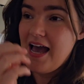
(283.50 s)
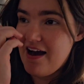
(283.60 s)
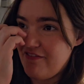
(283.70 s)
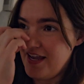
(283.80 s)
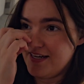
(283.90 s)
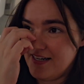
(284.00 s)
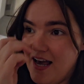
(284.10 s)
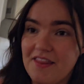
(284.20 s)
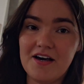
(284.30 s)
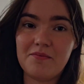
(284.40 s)
I have
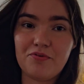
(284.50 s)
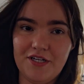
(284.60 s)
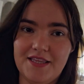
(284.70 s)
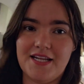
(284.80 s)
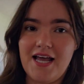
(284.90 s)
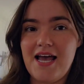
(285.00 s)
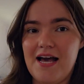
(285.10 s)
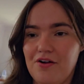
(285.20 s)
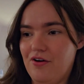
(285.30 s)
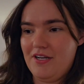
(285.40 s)
another print that I
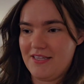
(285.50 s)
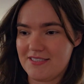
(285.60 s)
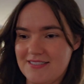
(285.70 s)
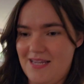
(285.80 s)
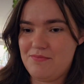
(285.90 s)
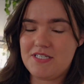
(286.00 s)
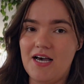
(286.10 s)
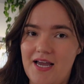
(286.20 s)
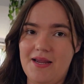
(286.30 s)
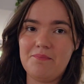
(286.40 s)
had on at the same
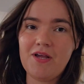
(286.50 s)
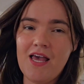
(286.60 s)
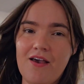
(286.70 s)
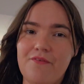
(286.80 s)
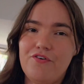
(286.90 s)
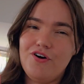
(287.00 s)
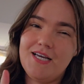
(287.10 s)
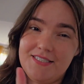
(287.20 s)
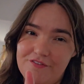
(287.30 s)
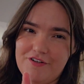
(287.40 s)
time for
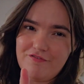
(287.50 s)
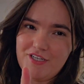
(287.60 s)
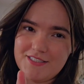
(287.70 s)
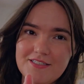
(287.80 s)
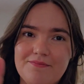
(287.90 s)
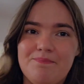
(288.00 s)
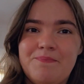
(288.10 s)
a different reason.